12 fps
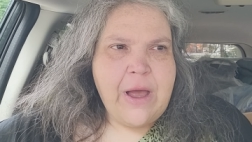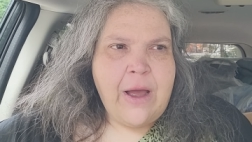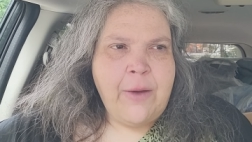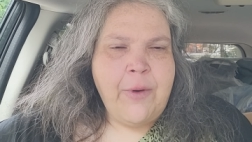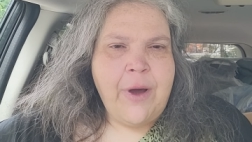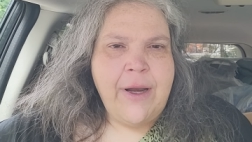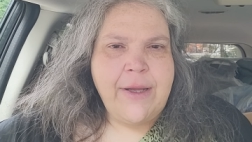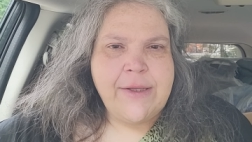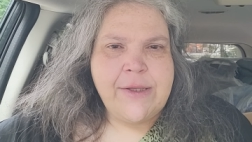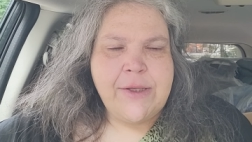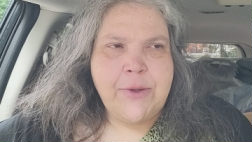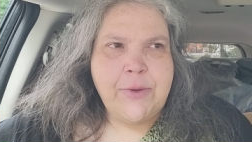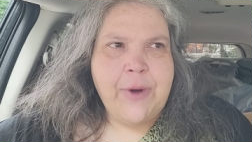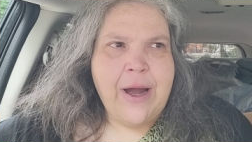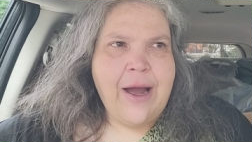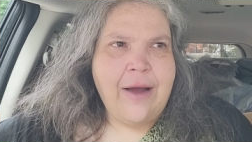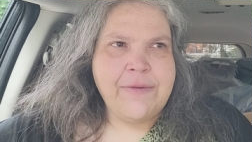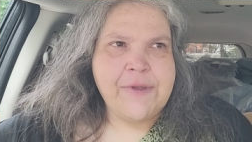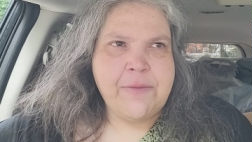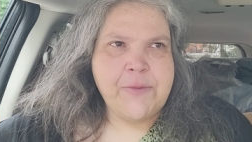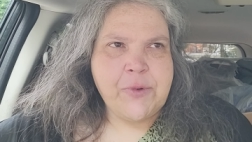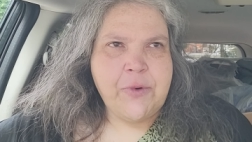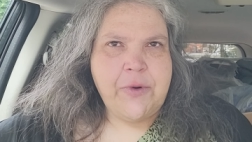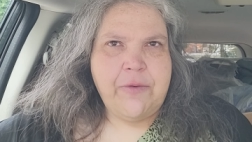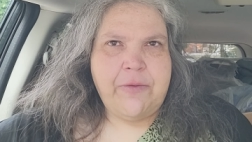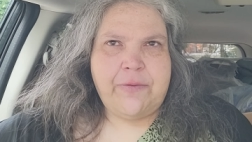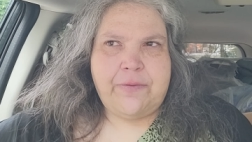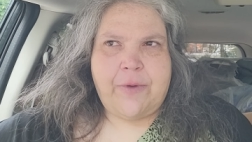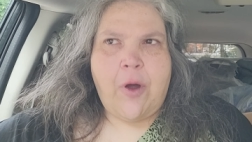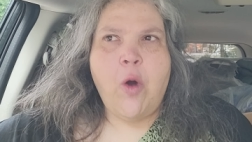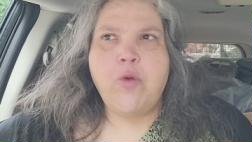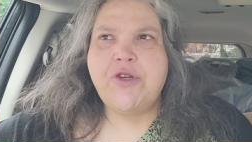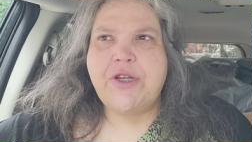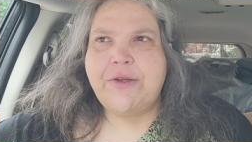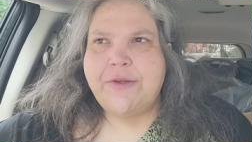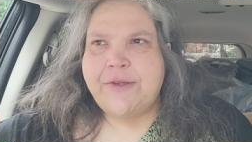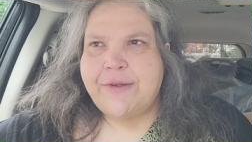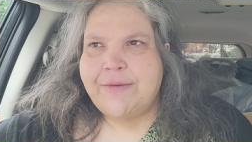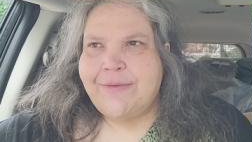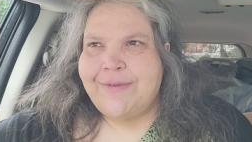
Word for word: I wanted to have some sort of cogent,